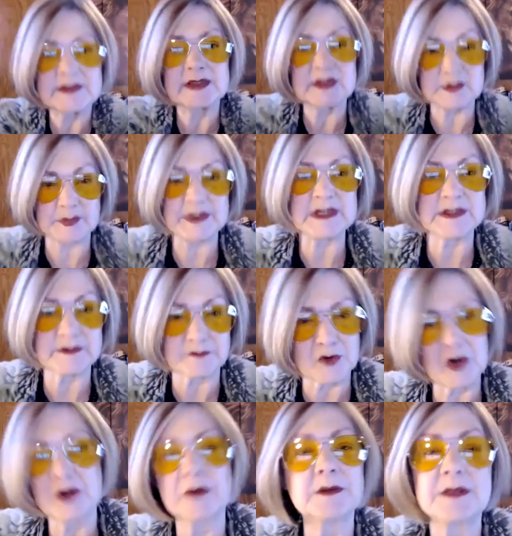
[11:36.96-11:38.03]
it's a piece of
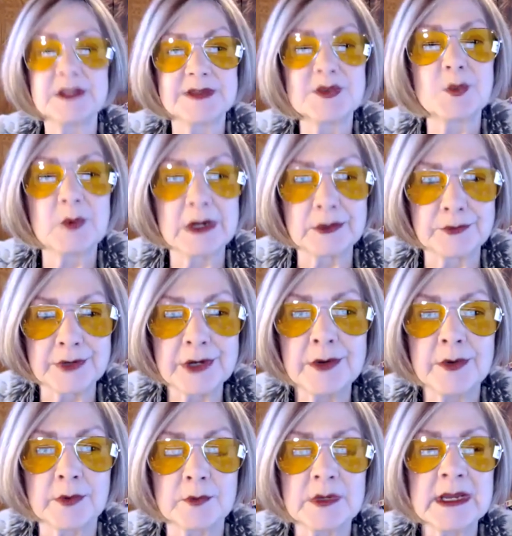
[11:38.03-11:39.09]
art that's well
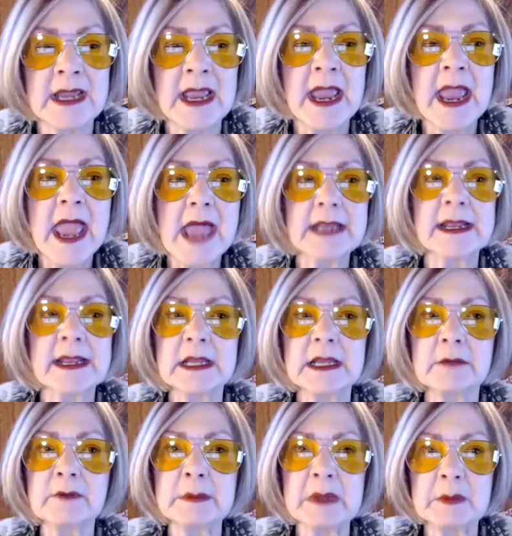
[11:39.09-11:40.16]
known. And I can
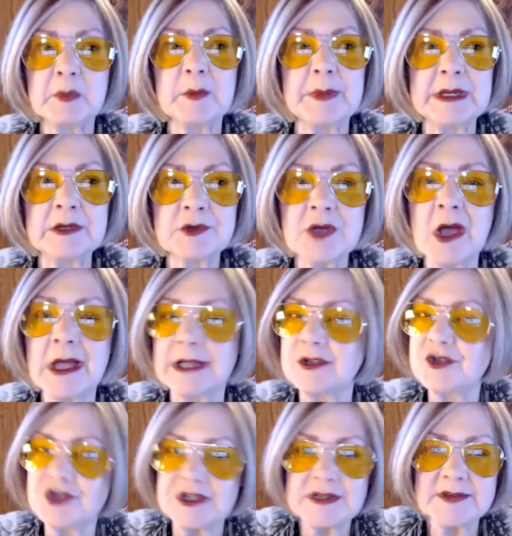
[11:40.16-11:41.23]
remember being taught
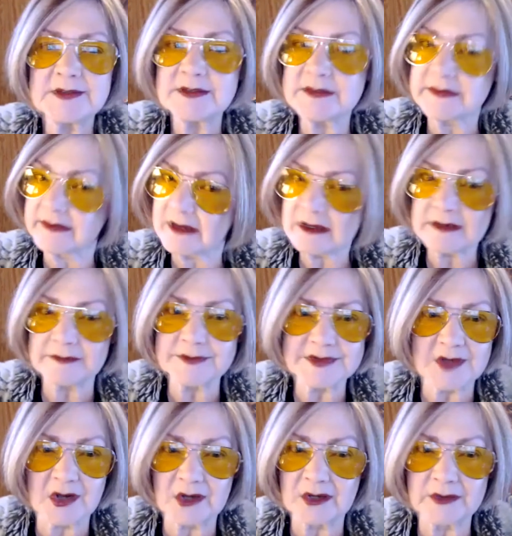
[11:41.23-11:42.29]
Jesus loves
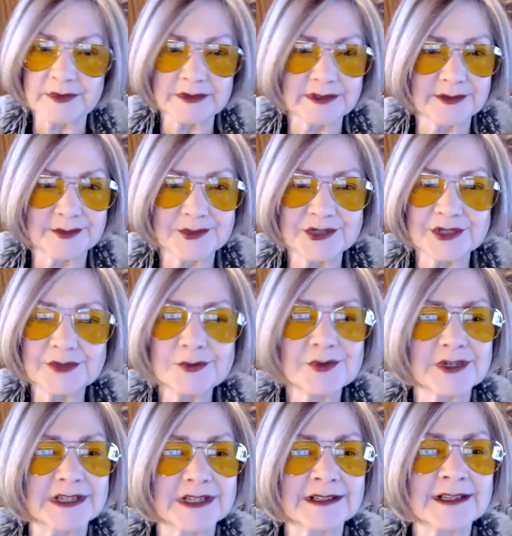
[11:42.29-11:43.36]
all the little
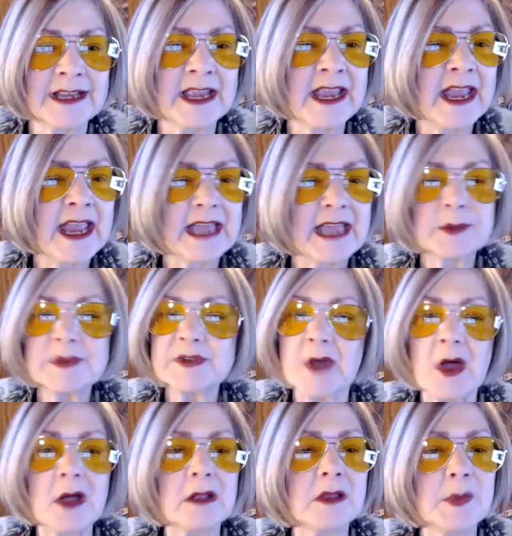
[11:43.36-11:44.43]
children. Yeah. And it was
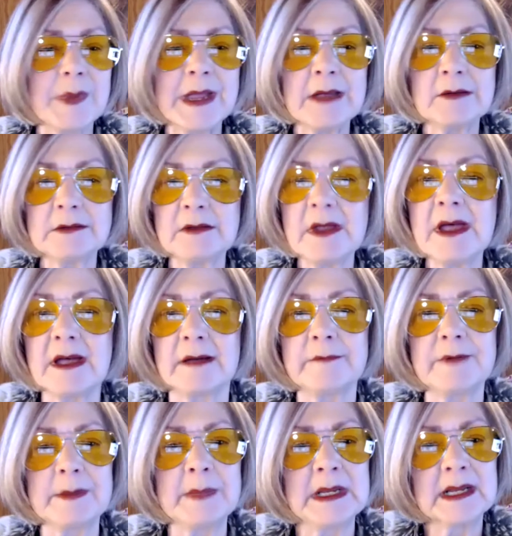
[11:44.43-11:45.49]
all about love.
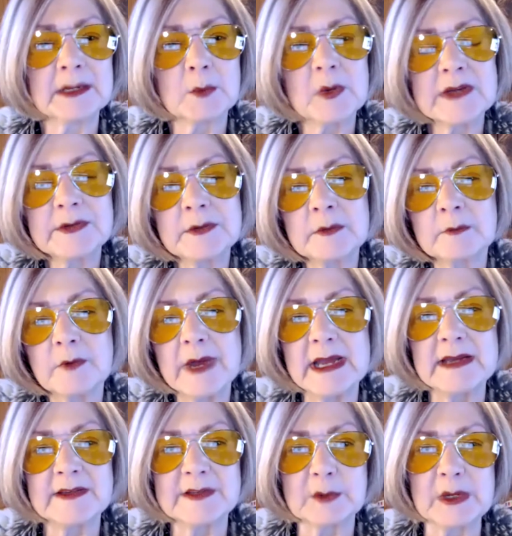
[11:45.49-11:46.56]
I mean, I wasn't
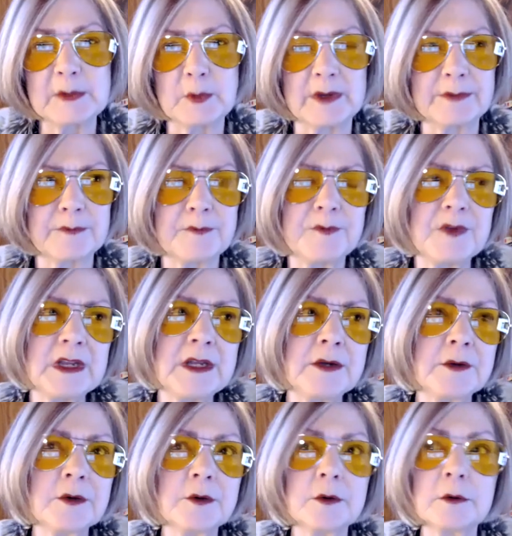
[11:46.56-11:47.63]
raised with
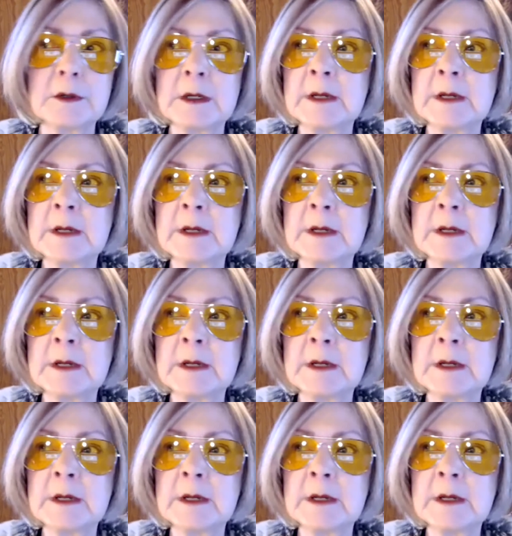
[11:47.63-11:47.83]
fear